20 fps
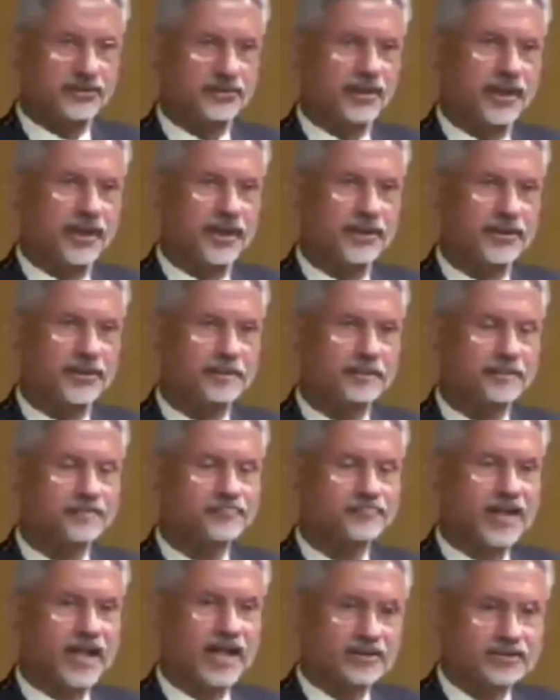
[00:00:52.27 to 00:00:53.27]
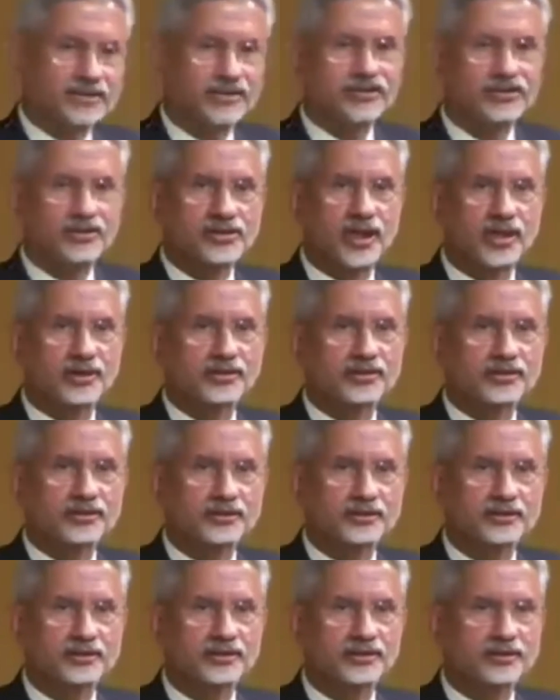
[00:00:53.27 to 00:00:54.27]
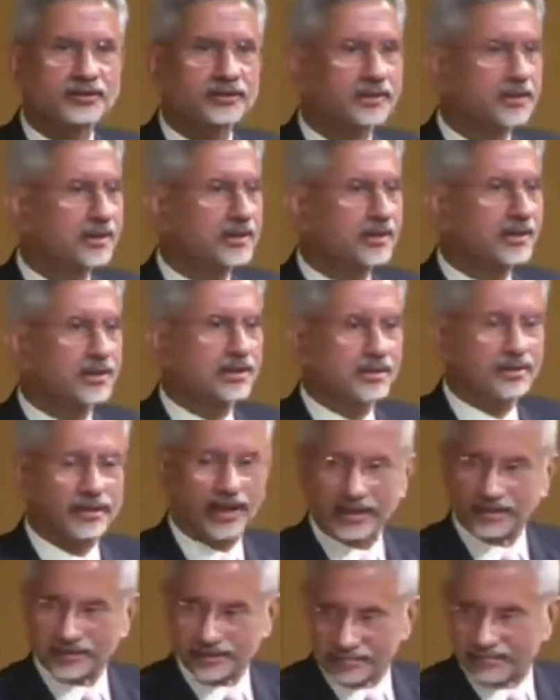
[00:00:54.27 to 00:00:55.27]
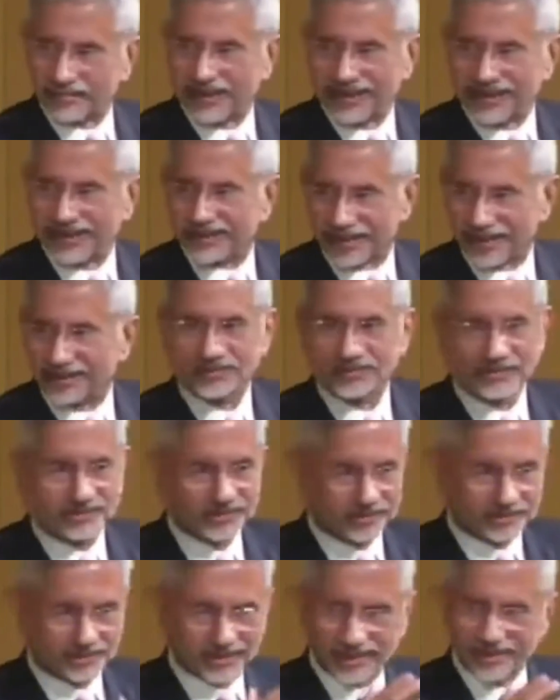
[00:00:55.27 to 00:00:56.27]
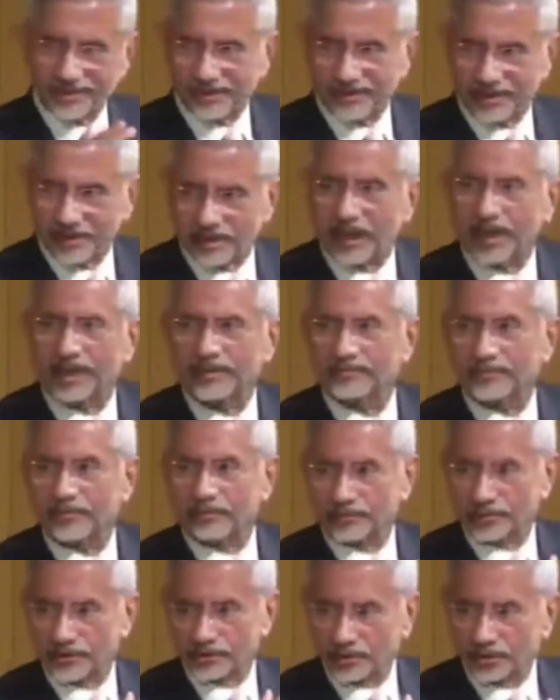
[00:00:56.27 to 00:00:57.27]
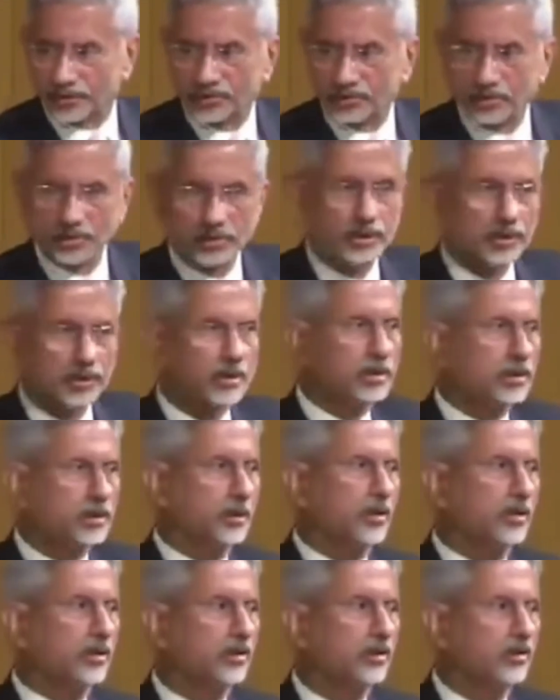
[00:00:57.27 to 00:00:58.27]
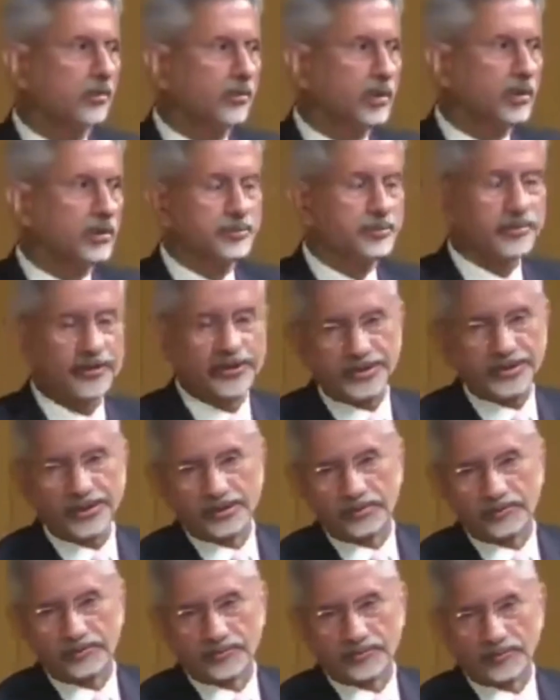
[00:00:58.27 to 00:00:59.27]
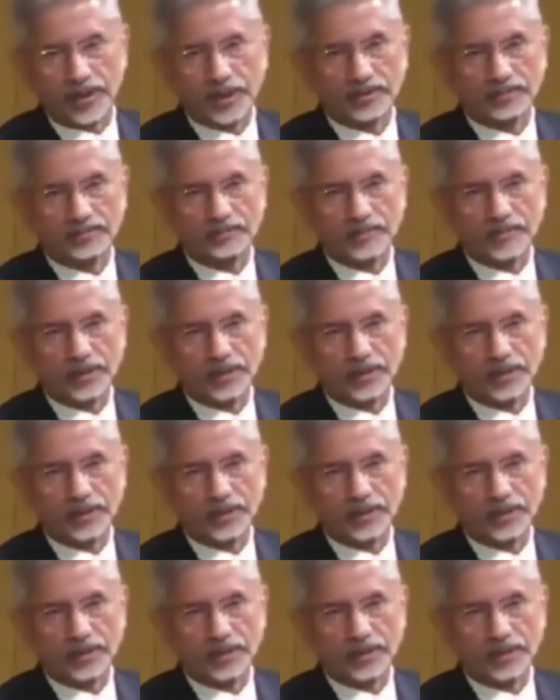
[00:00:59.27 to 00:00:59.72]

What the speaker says: and as it started, like many clubs, it gained a life of its own. Over a period of time,